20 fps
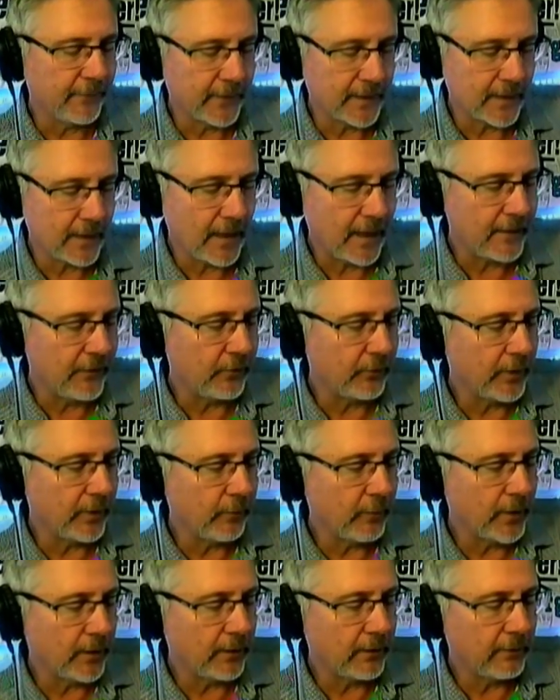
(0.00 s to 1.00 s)

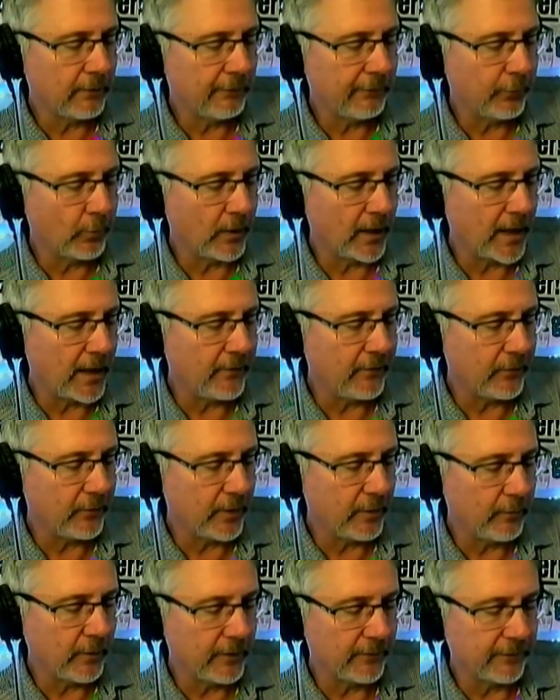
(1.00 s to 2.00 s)
931
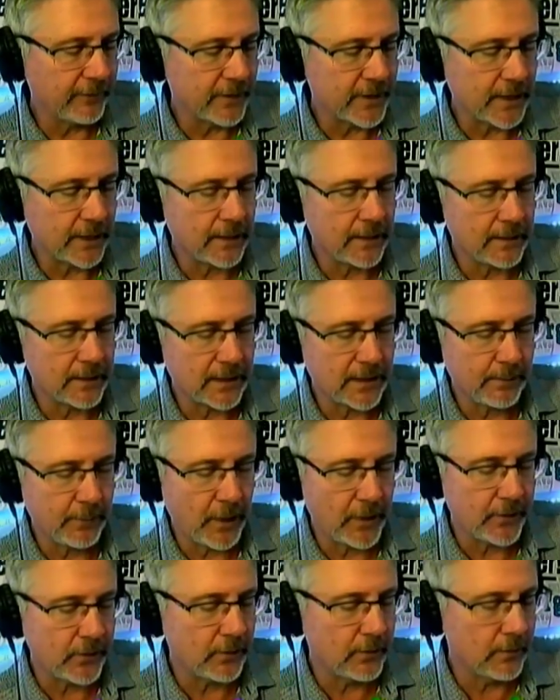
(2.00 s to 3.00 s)
4931 for tickets,
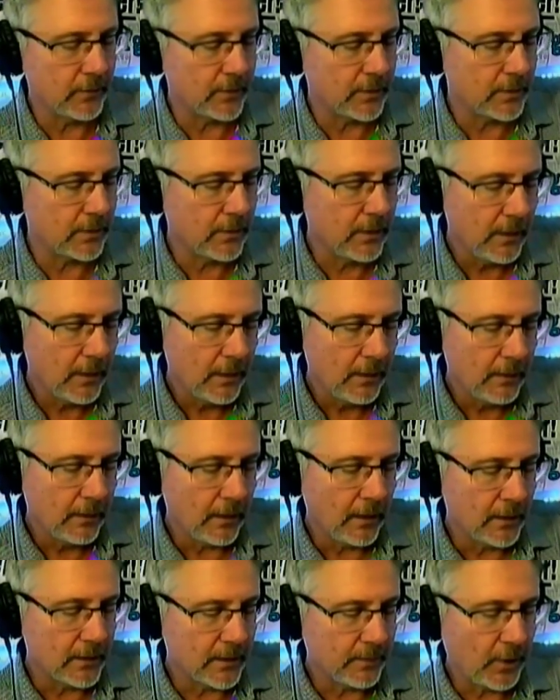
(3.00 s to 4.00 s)
sponsors,
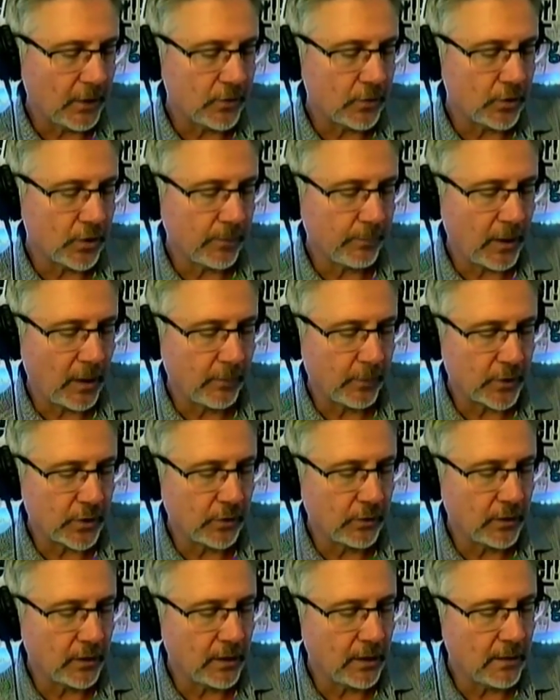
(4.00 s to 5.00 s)
uh, sponsorship
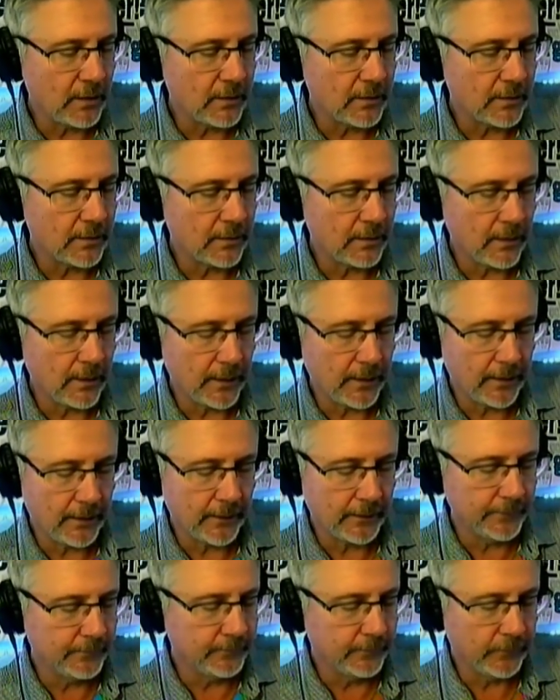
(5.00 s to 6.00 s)
opportunities,
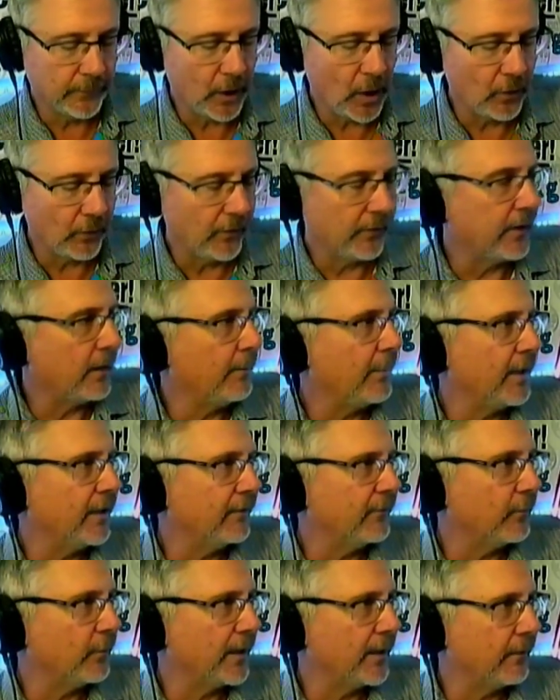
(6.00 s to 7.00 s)
um, all of the above.
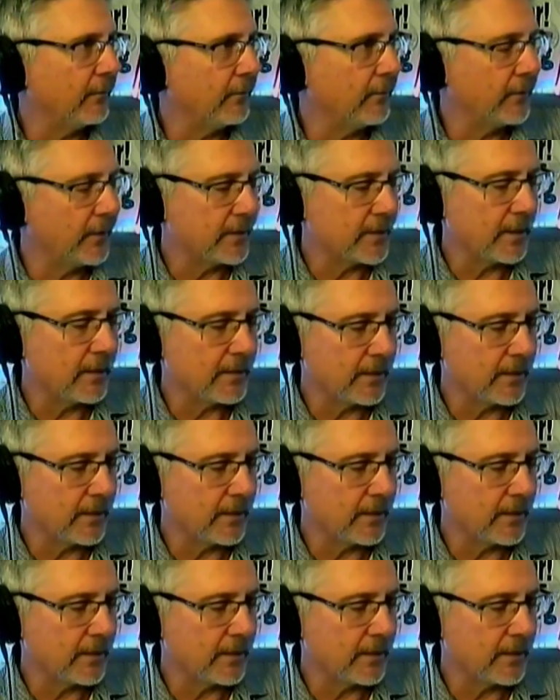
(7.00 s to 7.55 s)
We It's, it's going to